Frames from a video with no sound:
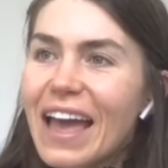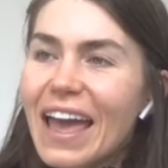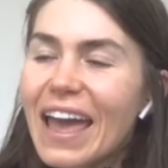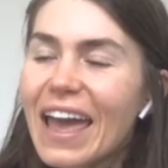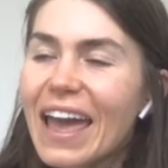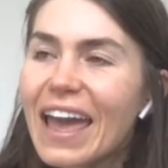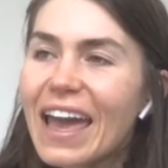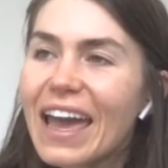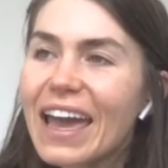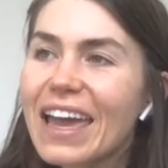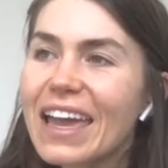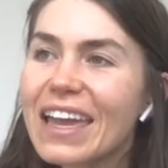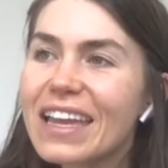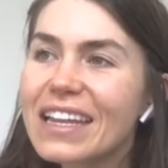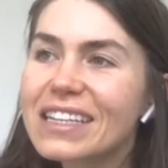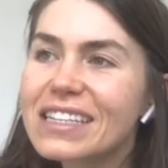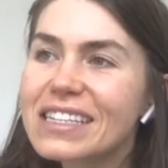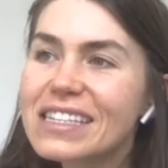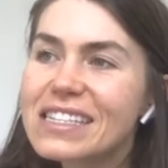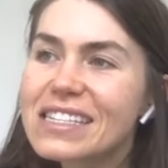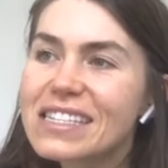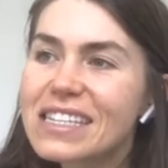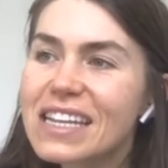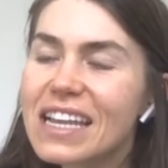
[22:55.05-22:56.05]

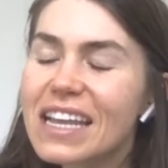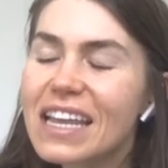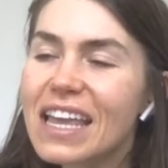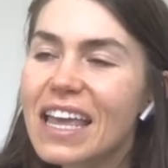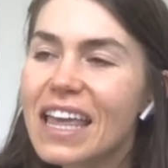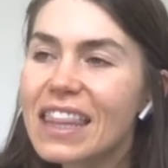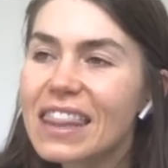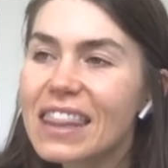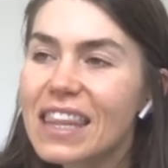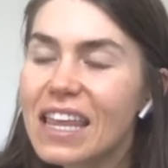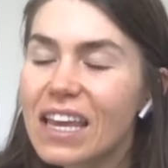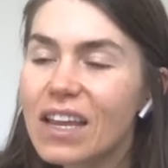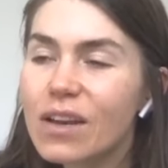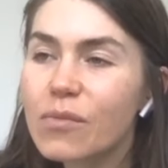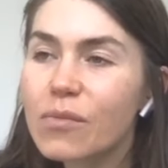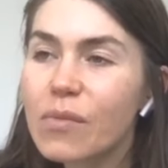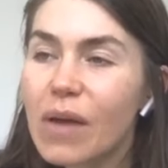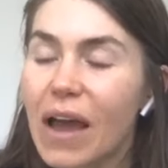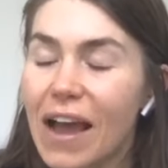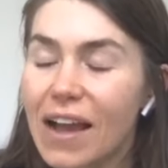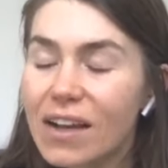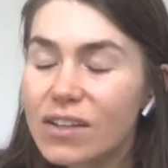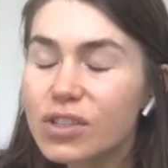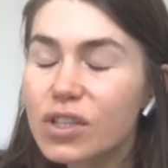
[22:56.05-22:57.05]
And, and then
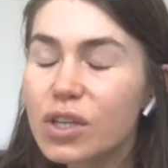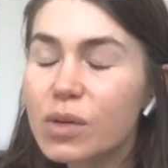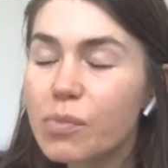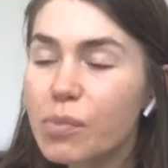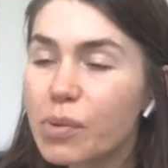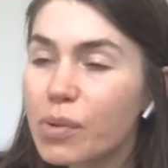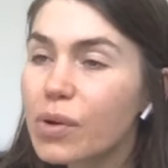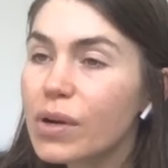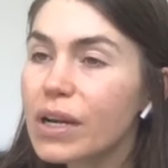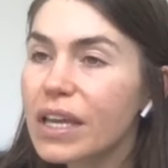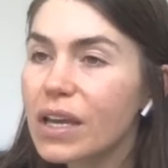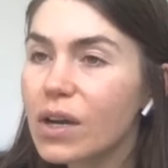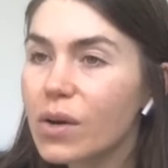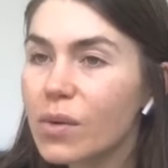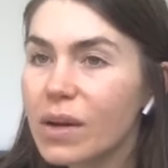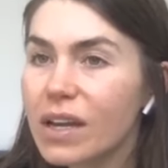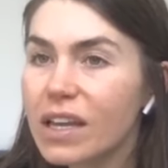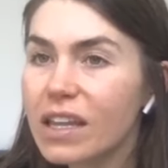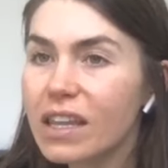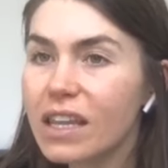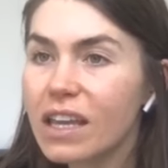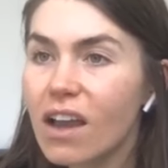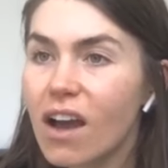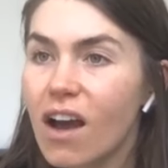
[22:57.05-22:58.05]
actually pretty
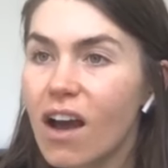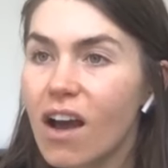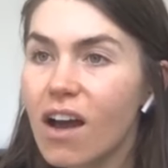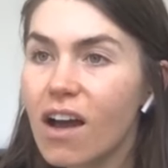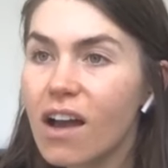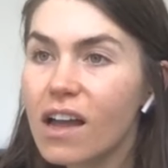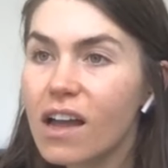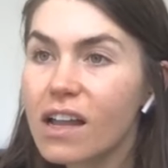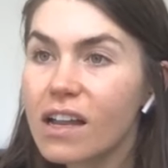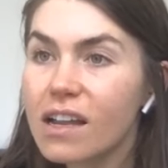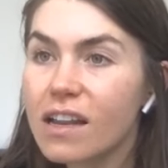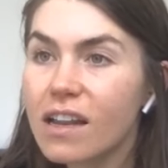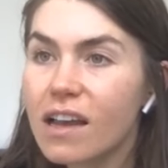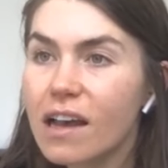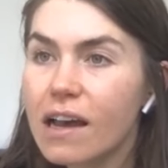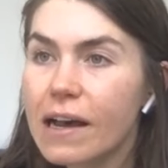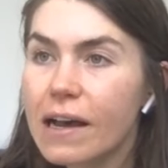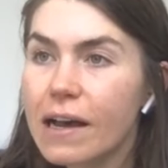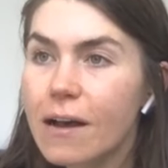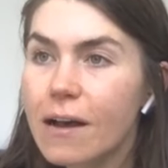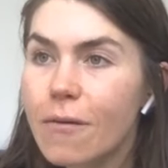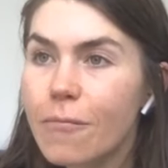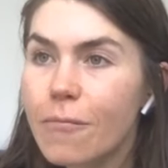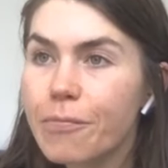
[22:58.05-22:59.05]
quickly on,
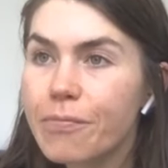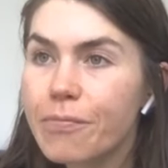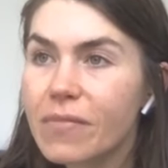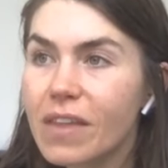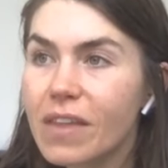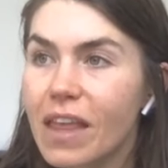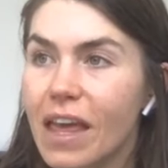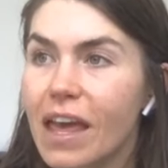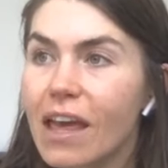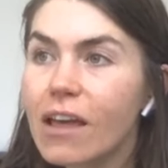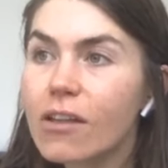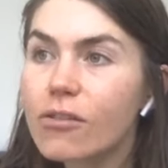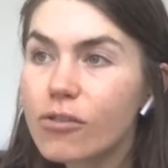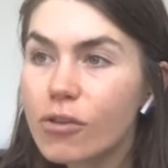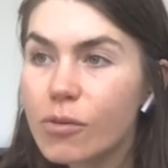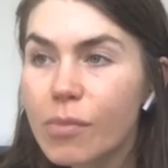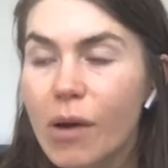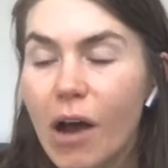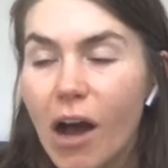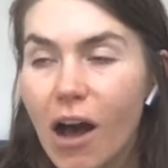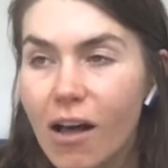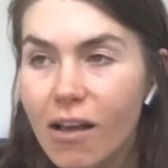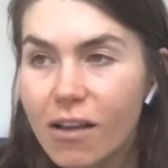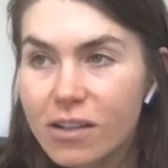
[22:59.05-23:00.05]
um,
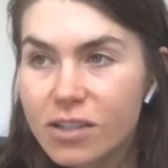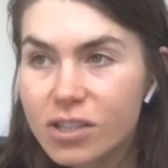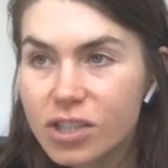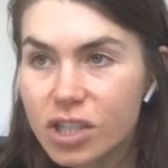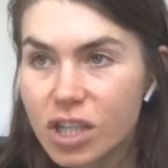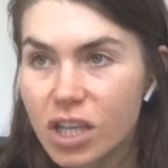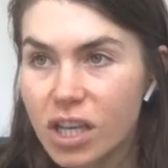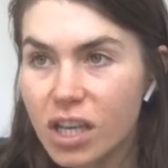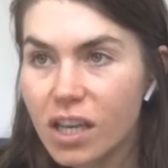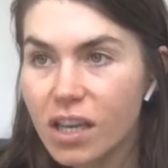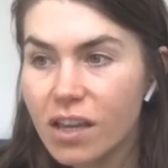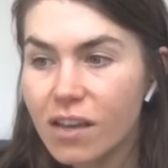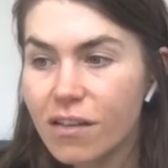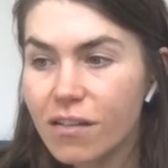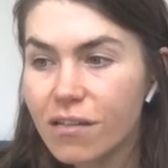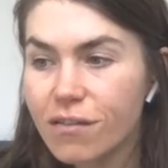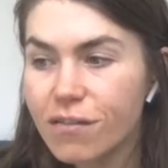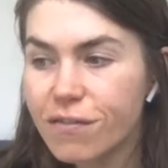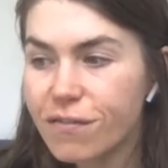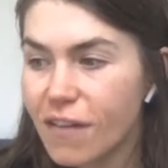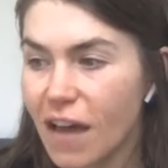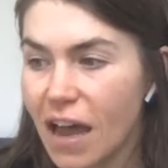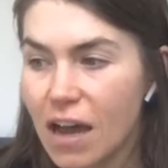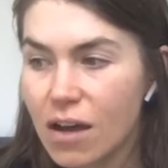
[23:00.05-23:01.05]
Anthropologie
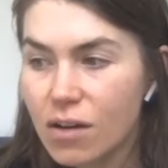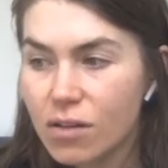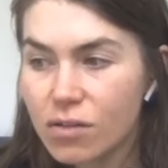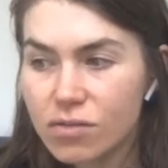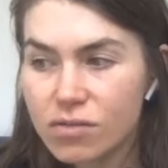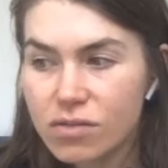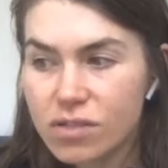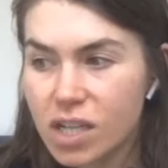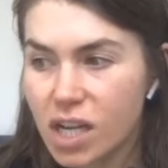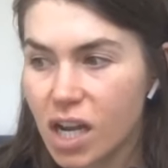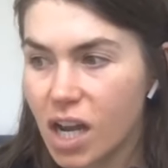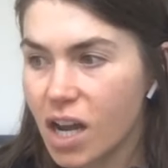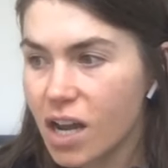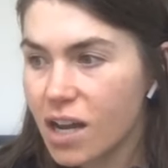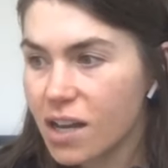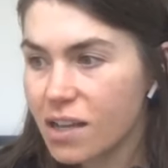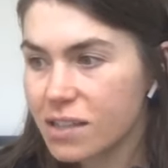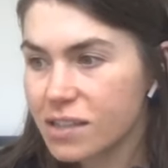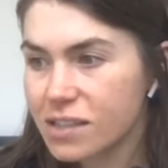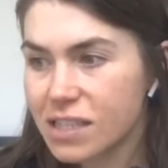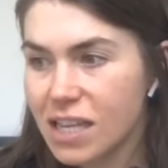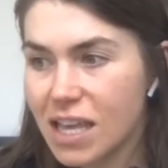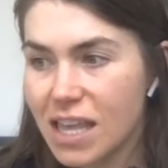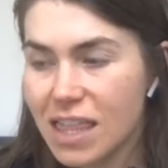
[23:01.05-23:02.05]
found
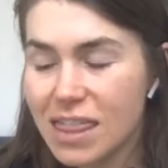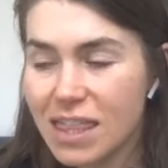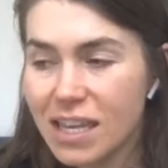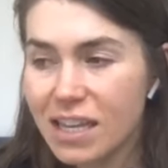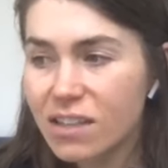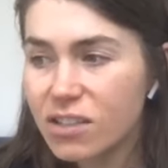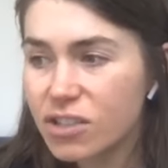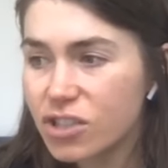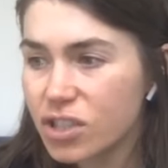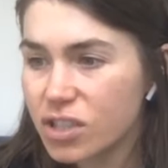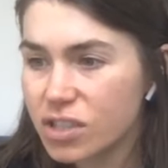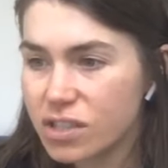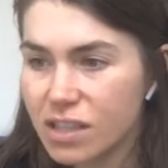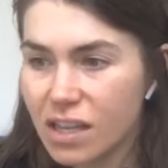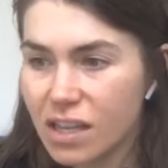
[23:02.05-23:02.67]
us, I think just